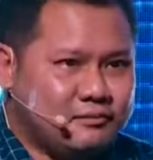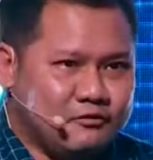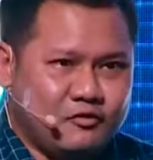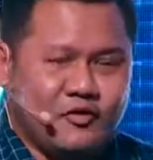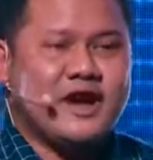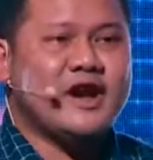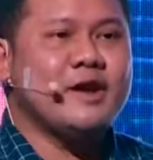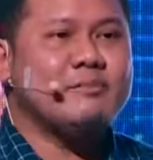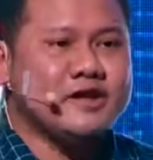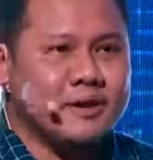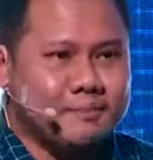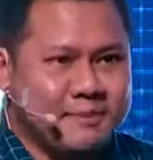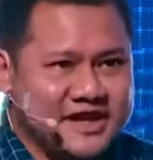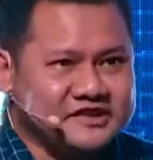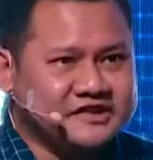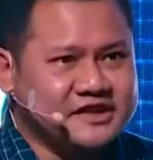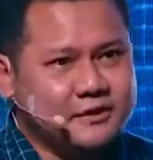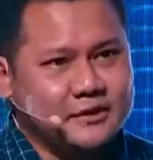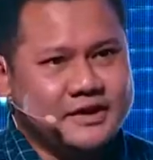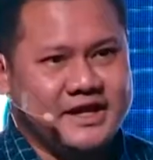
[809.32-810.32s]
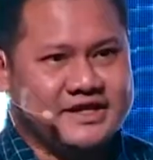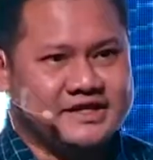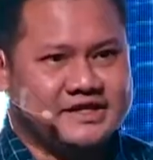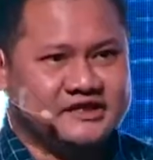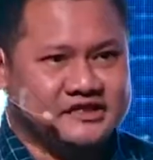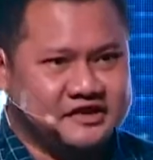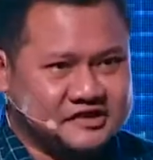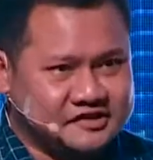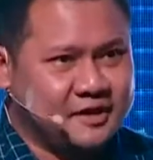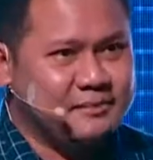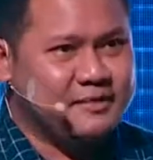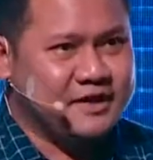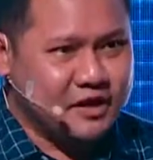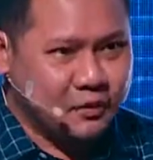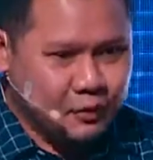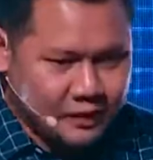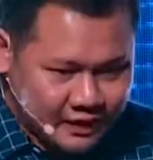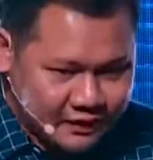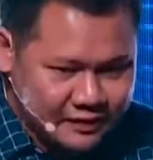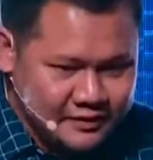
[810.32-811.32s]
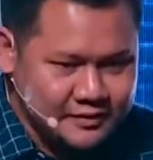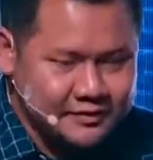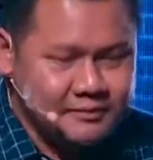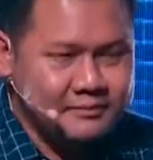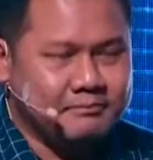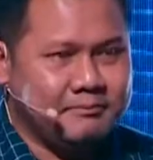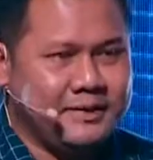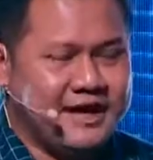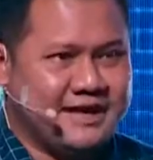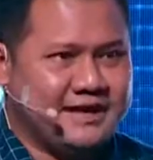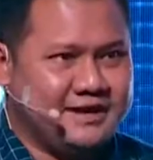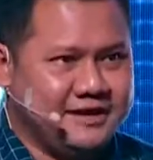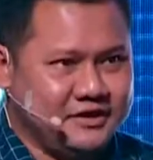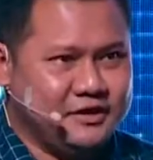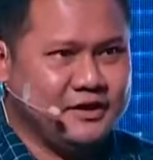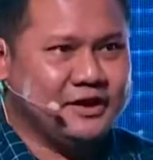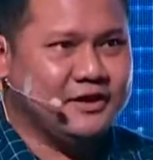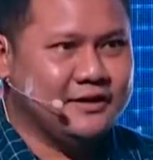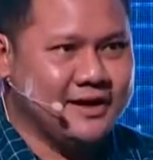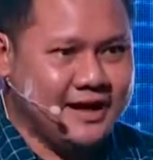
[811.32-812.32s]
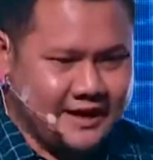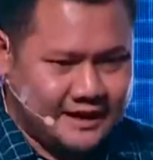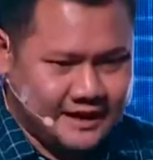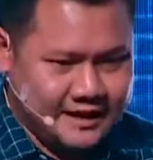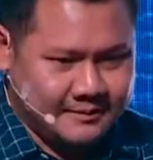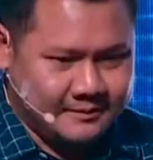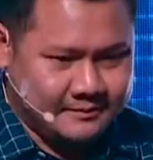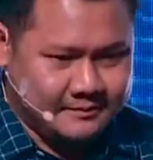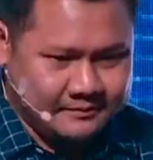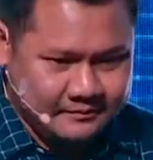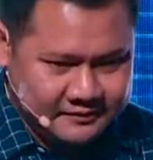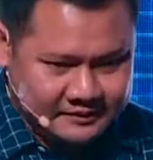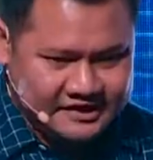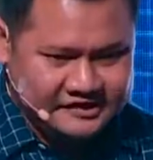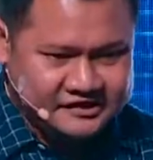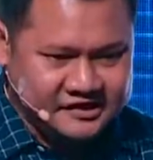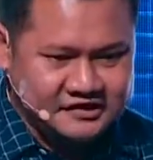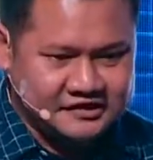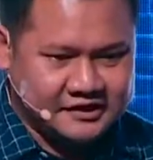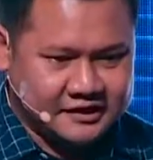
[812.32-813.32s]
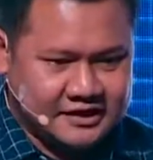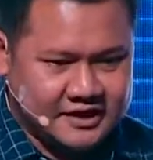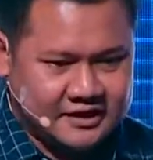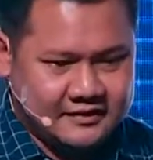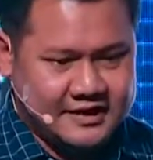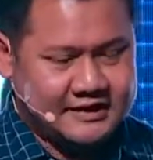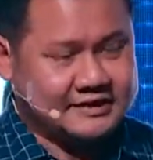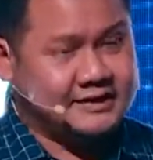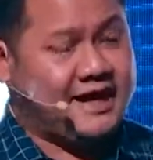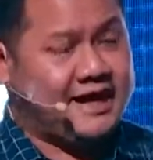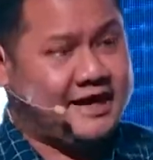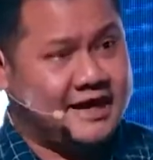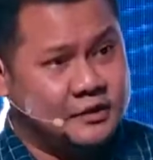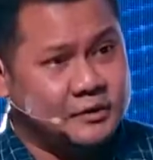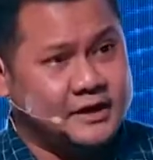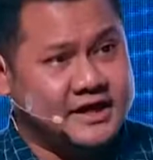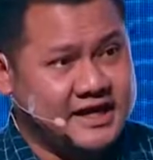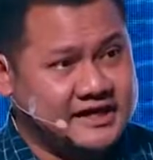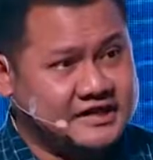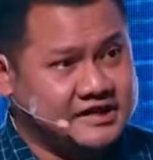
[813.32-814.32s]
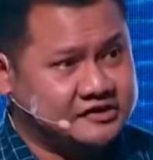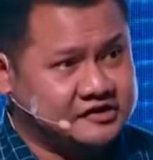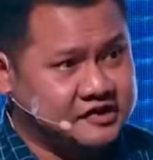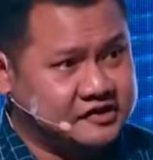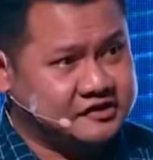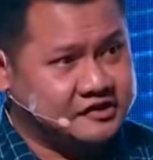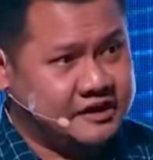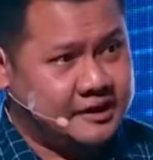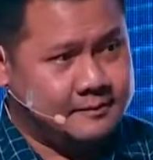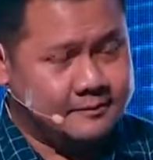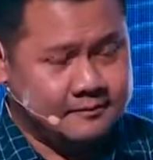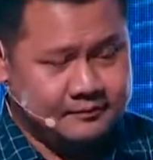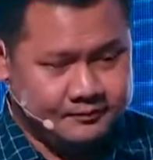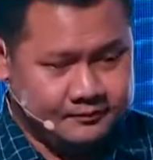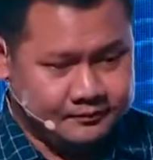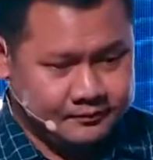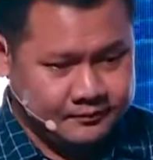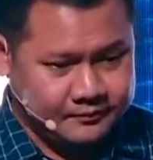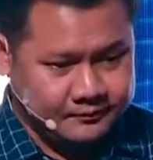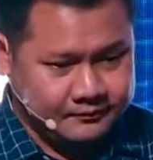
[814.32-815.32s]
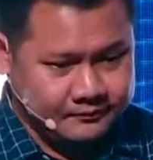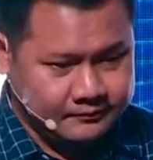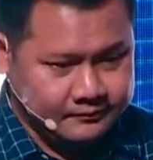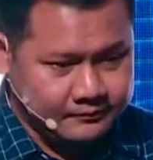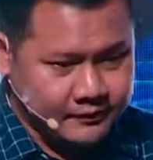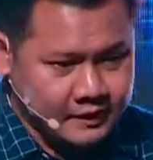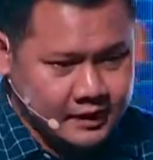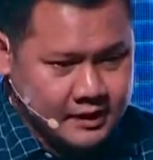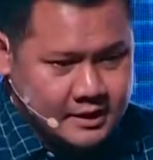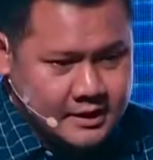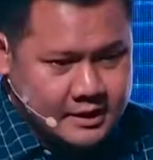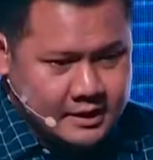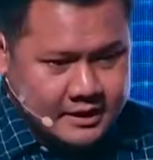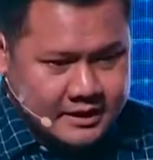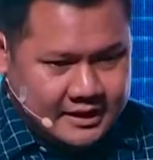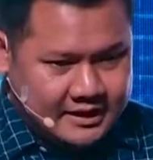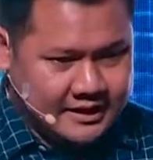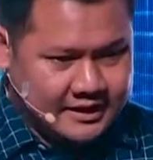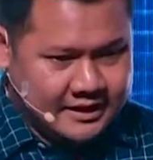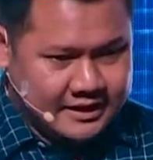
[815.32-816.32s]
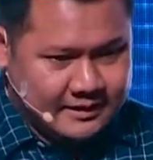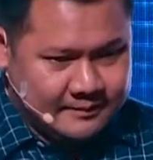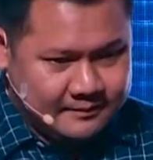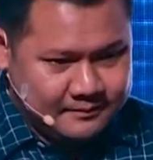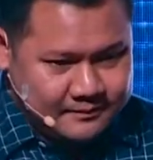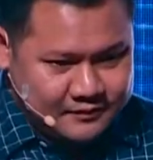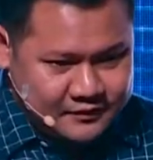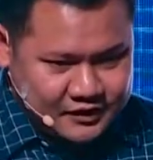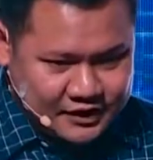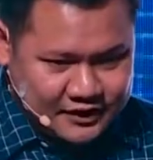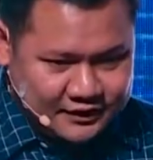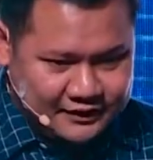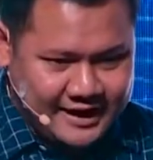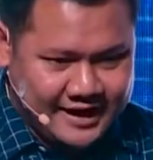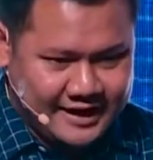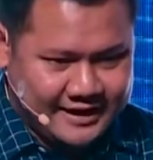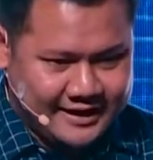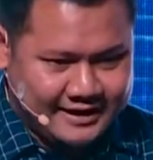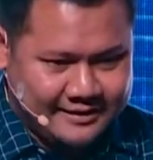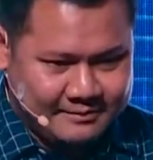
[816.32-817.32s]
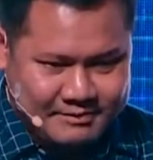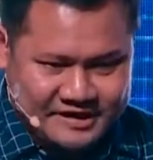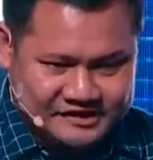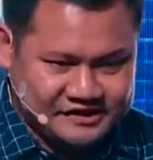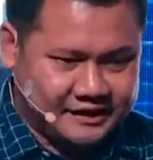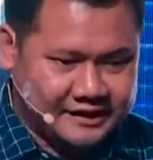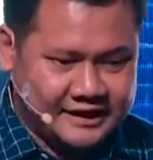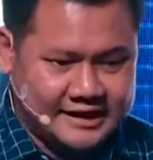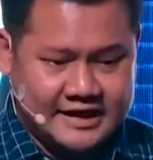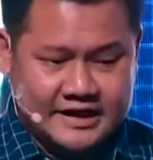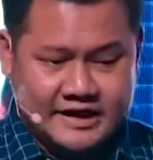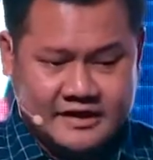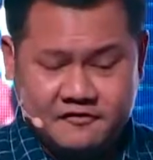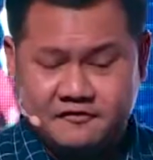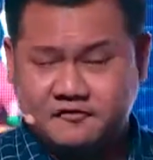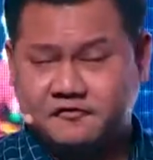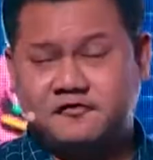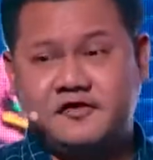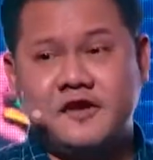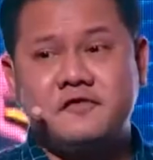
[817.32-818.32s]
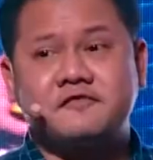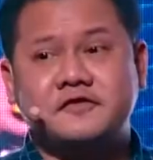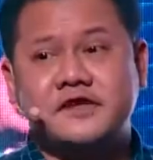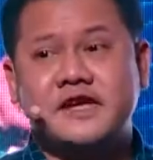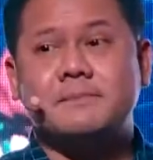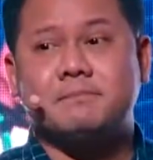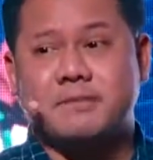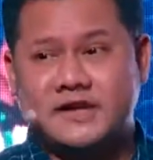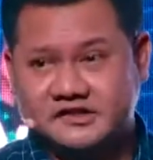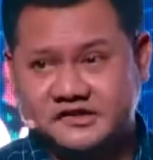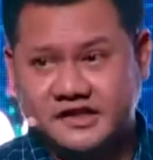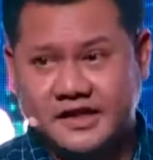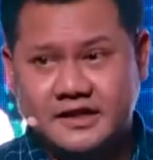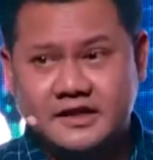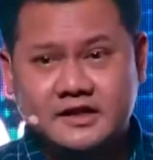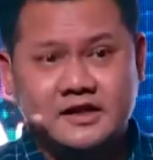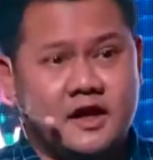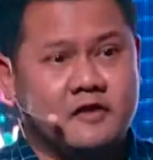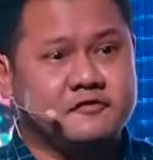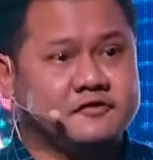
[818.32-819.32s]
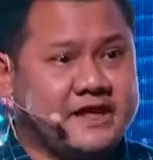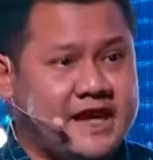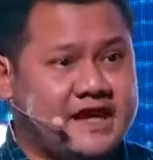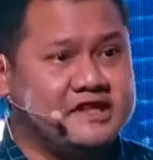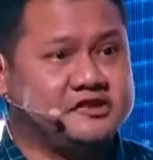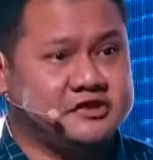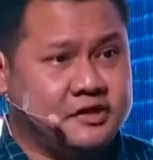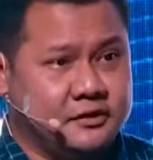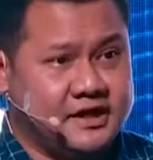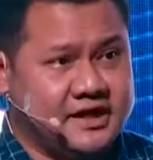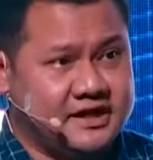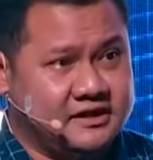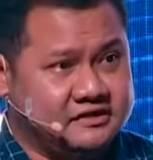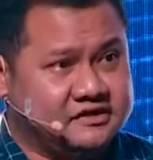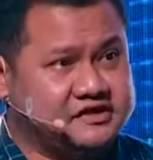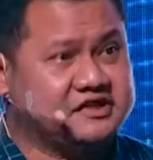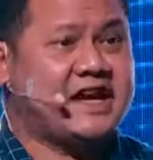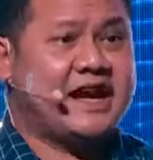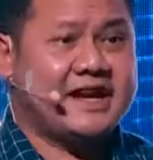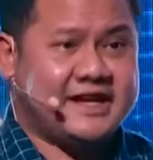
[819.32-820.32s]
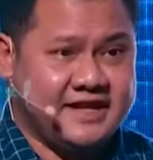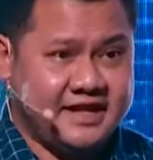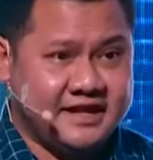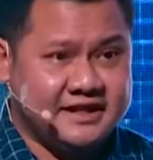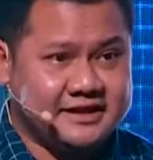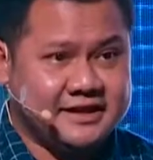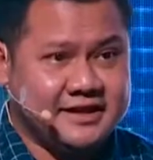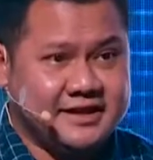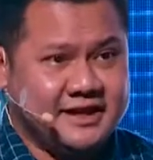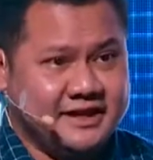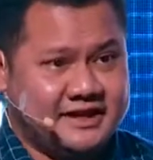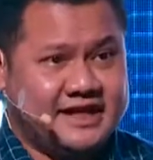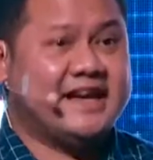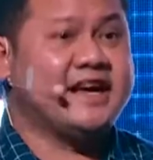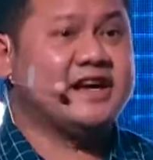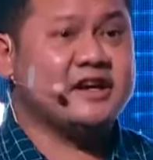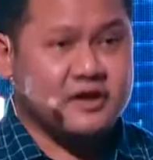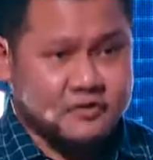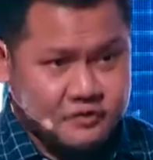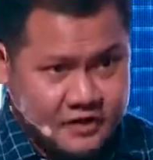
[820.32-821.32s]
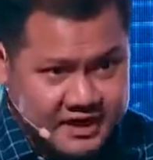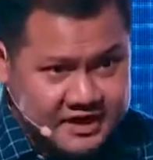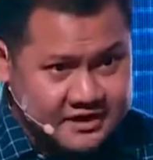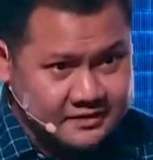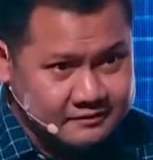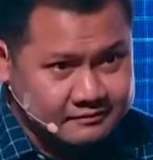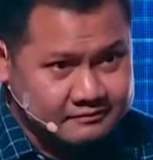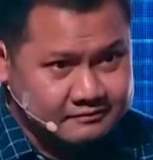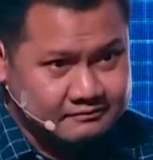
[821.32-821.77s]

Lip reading: one of the best education system in the world, but like this is the current Thai education system. Basically 50% of Thai students, Thai kids, they cannot read.